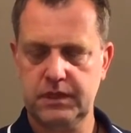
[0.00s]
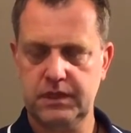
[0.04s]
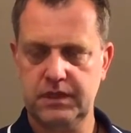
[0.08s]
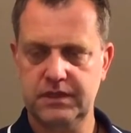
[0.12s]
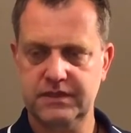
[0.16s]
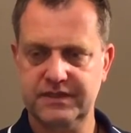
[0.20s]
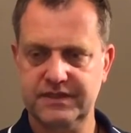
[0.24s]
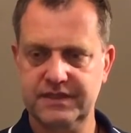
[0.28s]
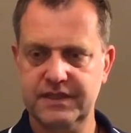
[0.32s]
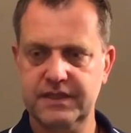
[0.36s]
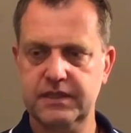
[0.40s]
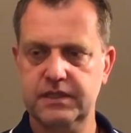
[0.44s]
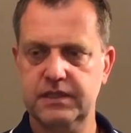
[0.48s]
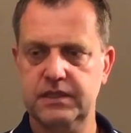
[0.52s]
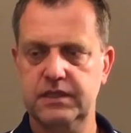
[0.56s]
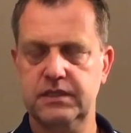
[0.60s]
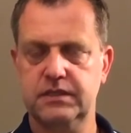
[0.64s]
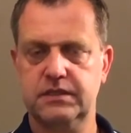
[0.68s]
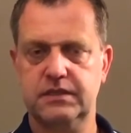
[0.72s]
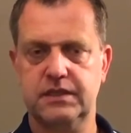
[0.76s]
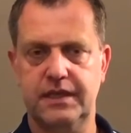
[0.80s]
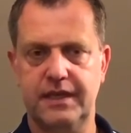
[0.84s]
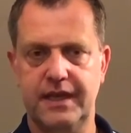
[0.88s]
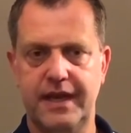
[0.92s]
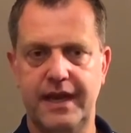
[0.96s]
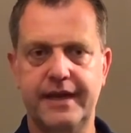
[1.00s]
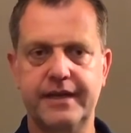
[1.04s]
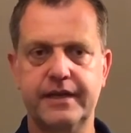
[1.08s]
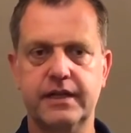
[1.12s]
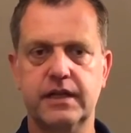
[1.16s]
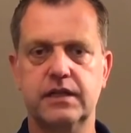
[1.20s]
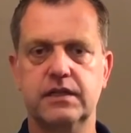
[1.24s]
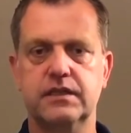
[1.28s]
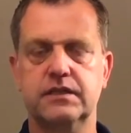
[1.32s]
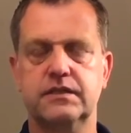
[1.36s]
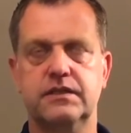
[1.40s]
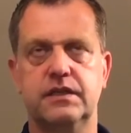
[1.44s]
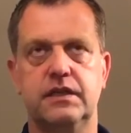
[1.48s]
thickness and
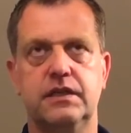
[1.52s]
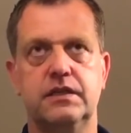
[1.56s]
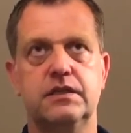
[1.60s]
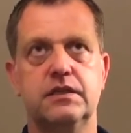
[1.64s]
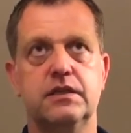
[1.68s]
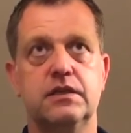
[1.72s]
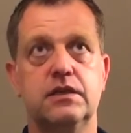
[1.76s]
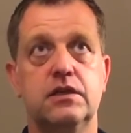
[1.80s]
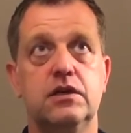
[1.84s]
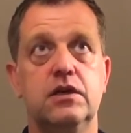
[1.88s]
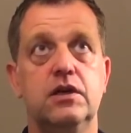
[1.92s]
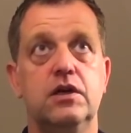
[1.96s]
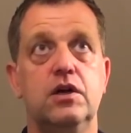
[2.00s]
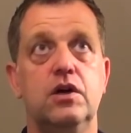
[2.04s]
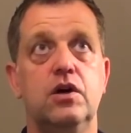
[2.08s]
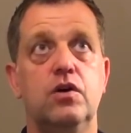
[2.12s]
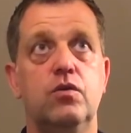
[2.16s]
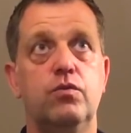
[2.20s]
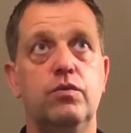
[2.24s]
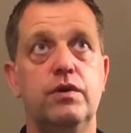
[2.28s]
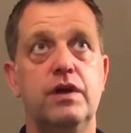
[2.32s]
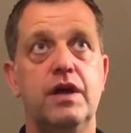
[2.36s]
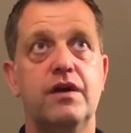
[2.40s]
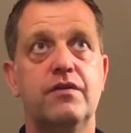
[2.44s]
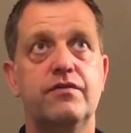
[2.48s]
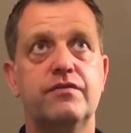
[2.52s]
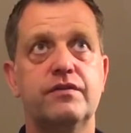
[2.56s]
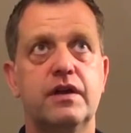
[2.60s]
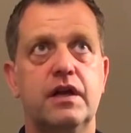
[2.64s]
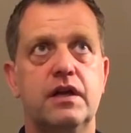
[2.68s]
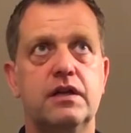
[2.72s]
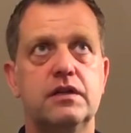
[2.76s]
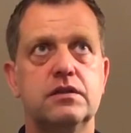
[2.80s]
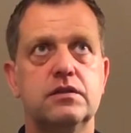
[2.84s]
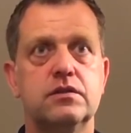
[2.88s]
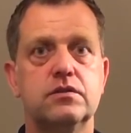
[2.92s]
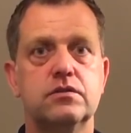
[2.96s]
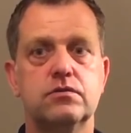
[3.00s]
handles, and we have
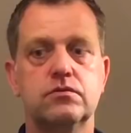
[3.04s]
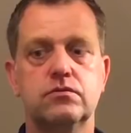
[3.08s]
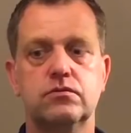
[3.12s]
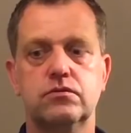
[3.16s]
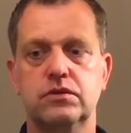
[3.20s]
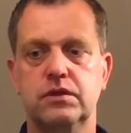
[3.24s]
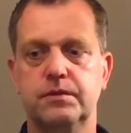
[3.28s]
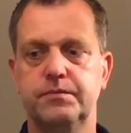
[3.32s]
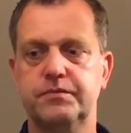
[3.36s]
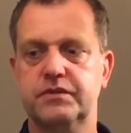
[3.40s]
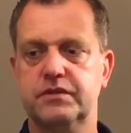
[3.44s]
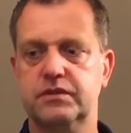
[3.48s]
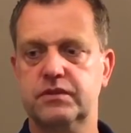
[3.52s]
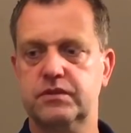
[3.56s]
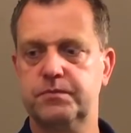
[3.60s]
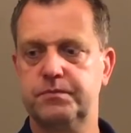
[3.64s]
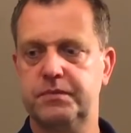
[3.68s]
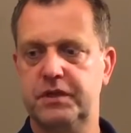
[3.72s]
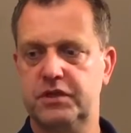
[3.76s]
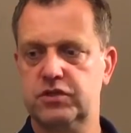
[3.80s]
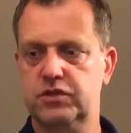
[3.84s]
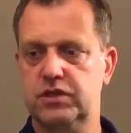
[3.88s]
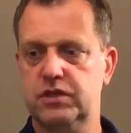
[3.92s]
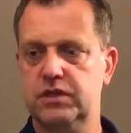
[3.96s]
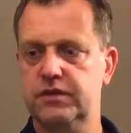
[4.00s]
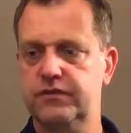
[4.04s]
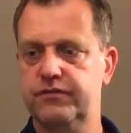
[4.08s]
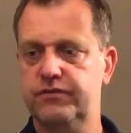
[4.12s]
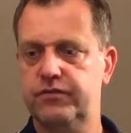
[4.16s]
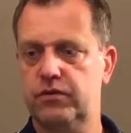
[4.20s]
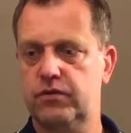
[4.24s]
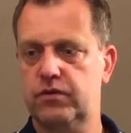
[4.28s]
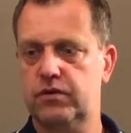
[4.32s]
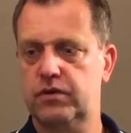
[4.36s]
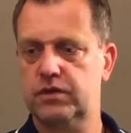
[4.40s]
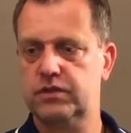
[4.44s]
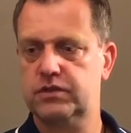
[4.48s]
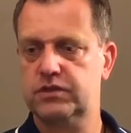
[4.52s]
done grips especially
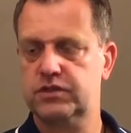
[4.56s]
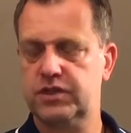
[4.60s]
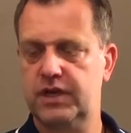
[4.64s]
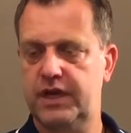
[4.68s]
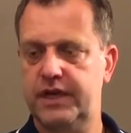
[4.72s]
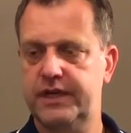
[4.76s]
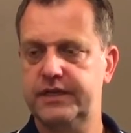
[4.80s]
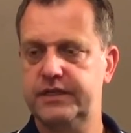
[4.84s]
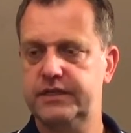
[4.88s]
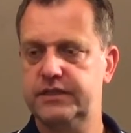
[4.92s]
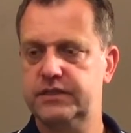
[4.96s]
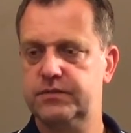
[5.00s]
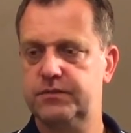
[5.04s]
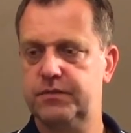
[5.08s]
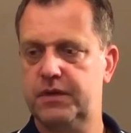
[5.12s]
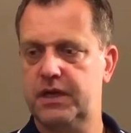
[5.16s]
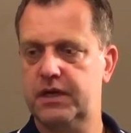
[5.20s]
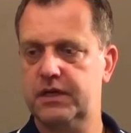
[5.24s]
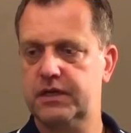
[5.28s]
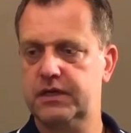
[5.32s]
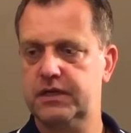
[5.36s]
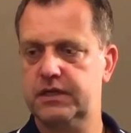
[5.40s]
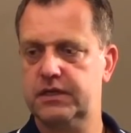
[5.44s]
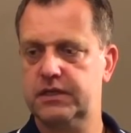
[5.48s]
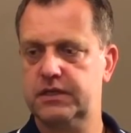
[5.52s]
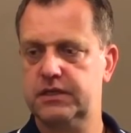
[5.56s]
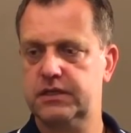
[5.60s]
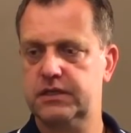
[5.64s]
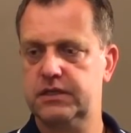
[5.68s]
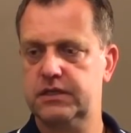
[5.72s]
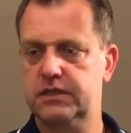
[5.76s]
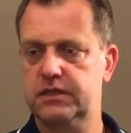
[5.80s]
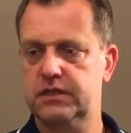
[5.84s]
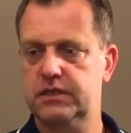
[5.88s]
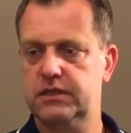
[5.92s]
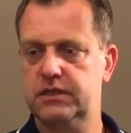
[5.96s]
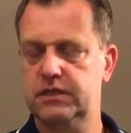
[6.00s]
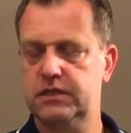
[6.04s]
for Chinese market,
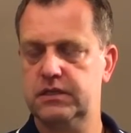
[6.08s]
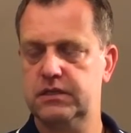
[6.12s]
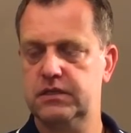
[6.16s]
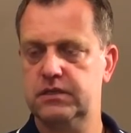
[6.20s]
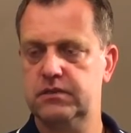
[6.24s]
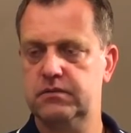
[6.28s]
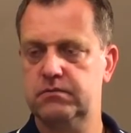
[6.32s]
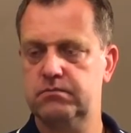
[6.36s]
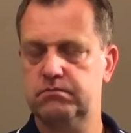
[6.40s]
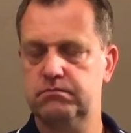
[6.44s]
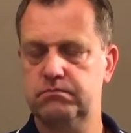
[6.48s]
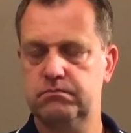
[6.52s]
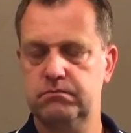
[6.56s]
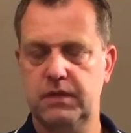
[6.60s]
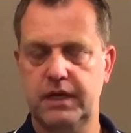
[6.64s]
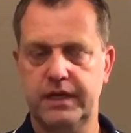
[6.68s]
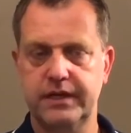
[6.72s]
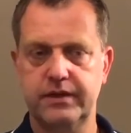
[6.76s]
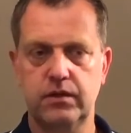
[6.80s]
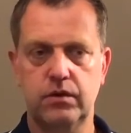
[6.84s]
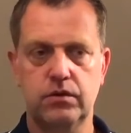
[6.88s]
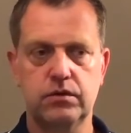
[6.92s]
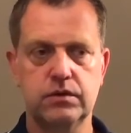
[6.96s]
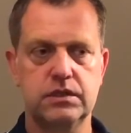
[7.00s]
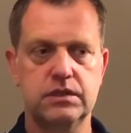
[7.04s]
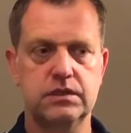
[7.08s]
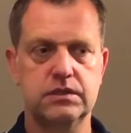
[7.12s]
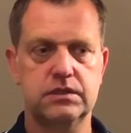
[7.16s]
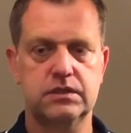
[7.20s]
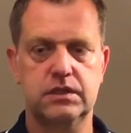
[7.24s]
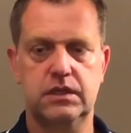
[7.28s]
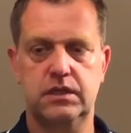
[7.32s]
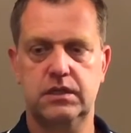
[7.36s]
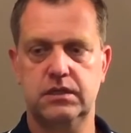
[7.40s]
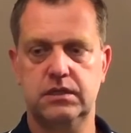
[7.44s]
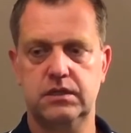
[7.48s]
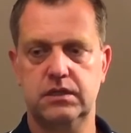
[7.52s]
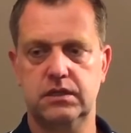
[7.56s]
I know this,
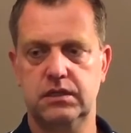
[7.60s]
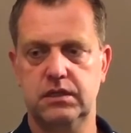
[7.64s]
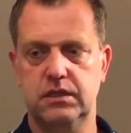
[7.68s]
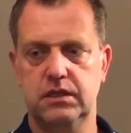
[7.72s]
and